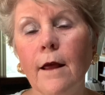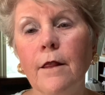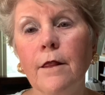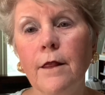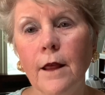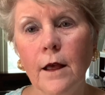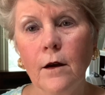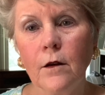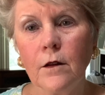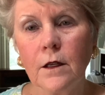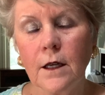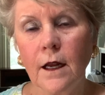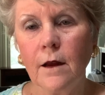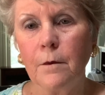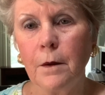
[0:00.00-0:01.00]
Then on the
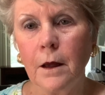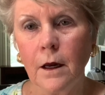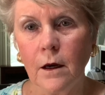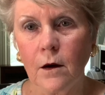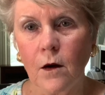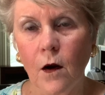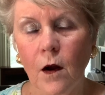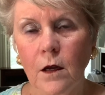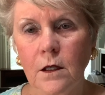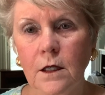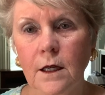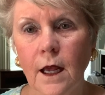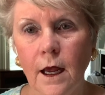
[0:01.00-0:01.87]
day of Pentecost